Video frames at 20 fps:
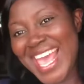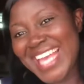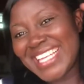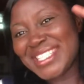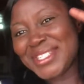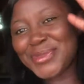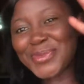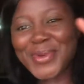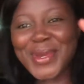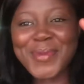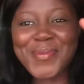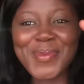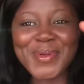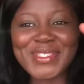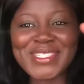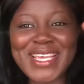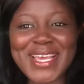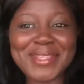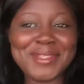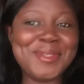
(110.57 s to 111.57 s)
Sweet
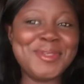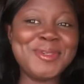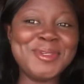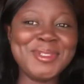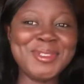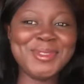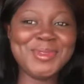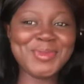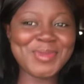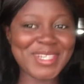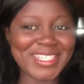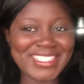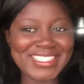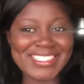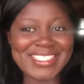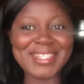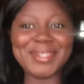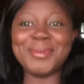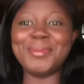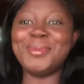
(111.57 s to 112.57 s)
potatoes, what is
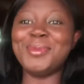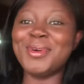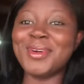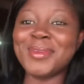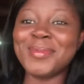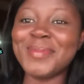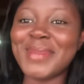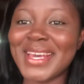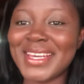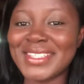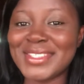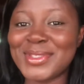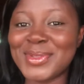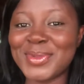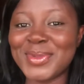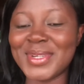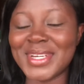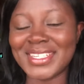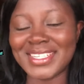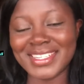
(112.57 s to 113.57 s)
up? Welcome back
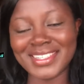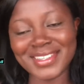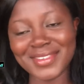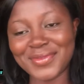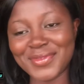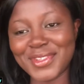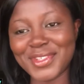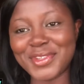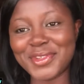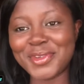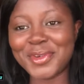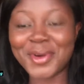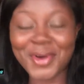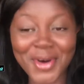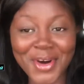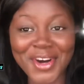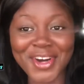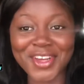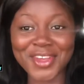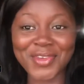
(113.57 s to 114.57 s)
to another video
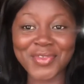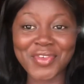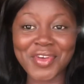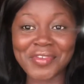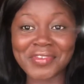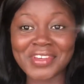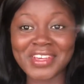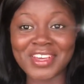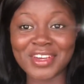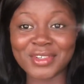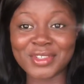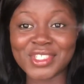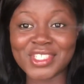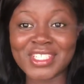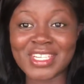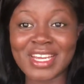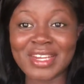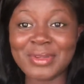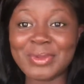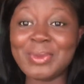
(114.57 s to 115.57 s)
on your favorite girl's
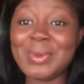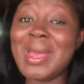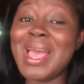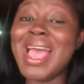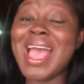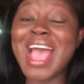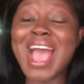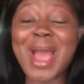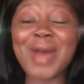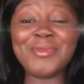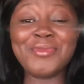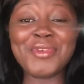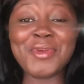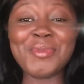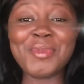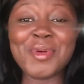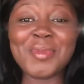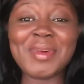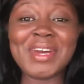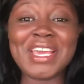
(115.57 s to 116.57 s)
channel. I'm
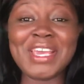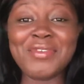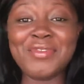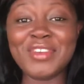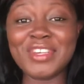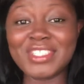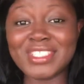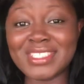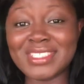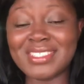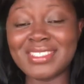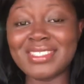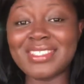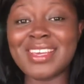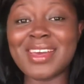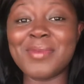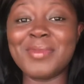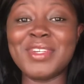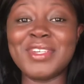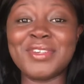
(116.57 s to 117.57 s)
Perfume. If you're just
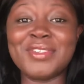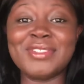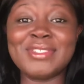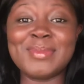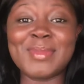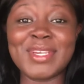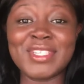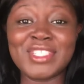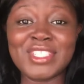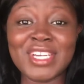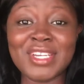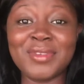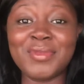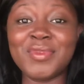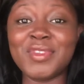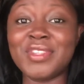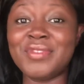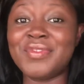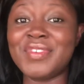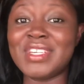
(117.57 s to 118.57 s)
coming across my channel
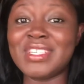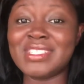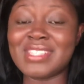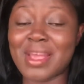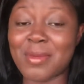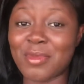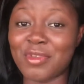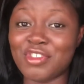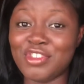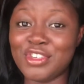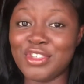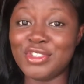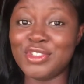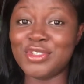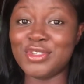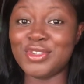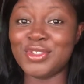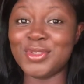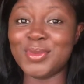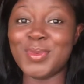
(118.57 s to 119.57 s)
for the first time on
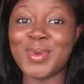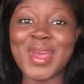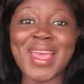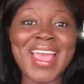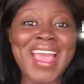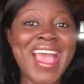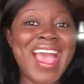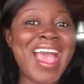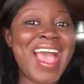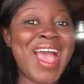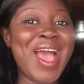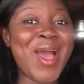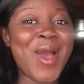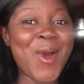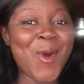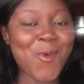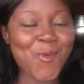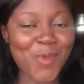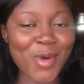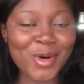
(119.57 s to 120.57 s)
YouTube,
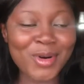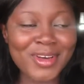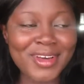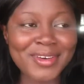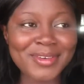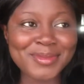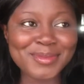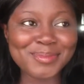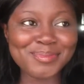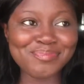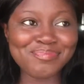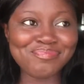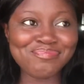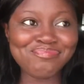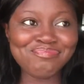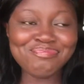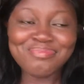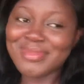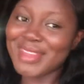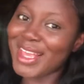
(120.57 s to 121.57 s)

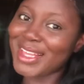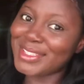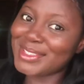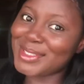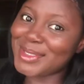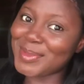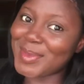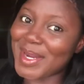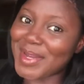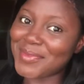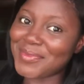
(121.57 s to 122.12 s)
welcome to my